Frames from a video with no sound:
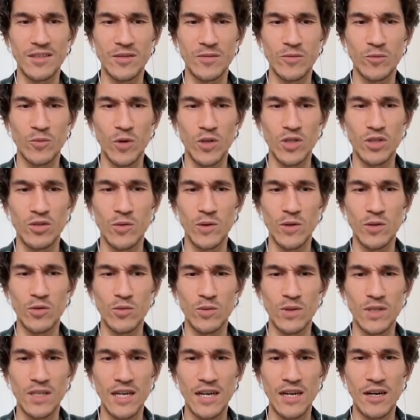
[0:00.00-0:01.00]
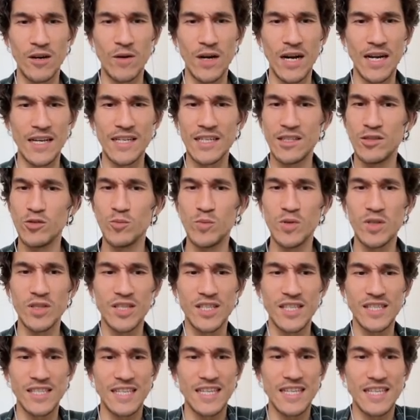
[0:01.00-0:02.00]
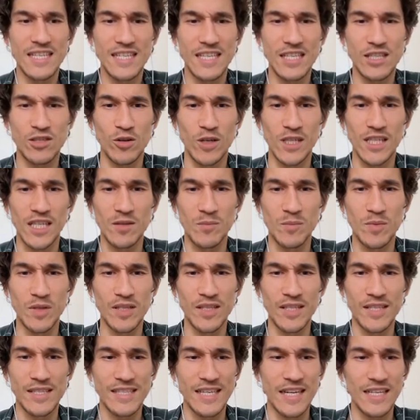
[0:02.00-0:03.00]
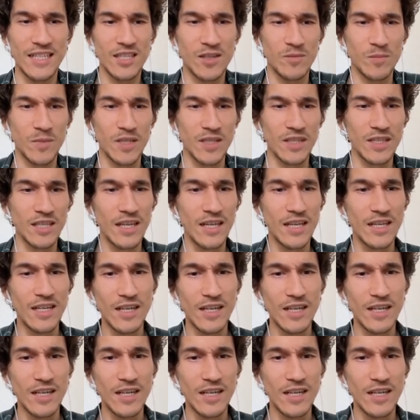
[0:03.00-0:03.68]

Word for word: What do I do now? I need to build city so I can build a settlement.